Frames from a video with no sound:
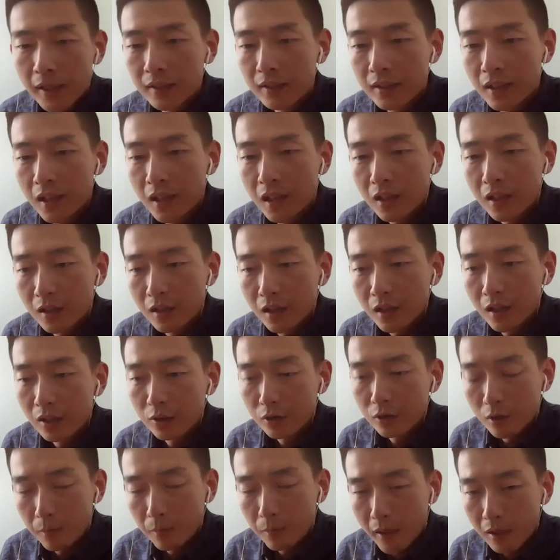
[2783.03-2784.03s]
on
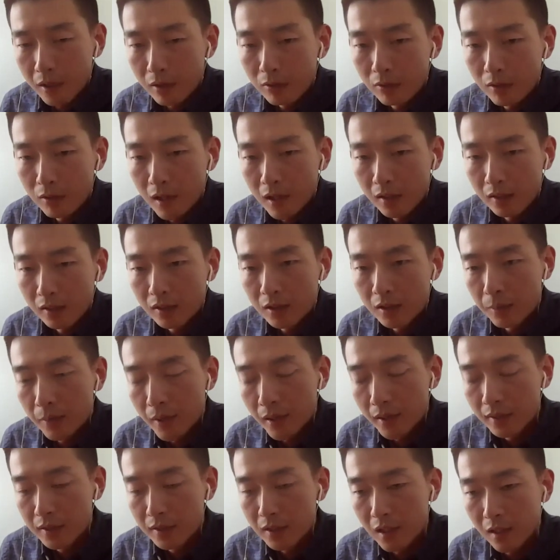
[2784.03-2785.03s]
your background,
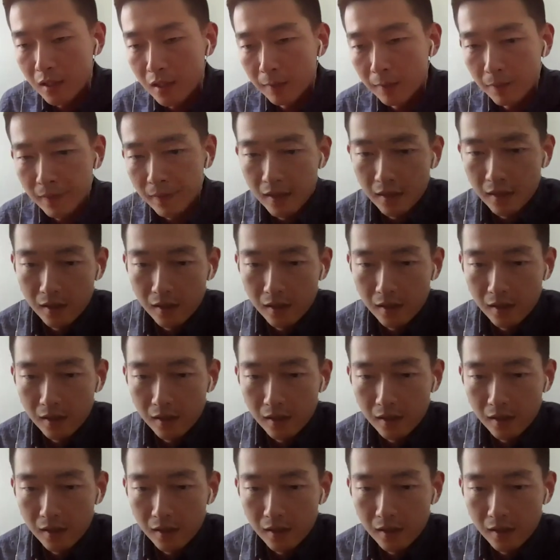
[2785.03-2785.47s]
depends on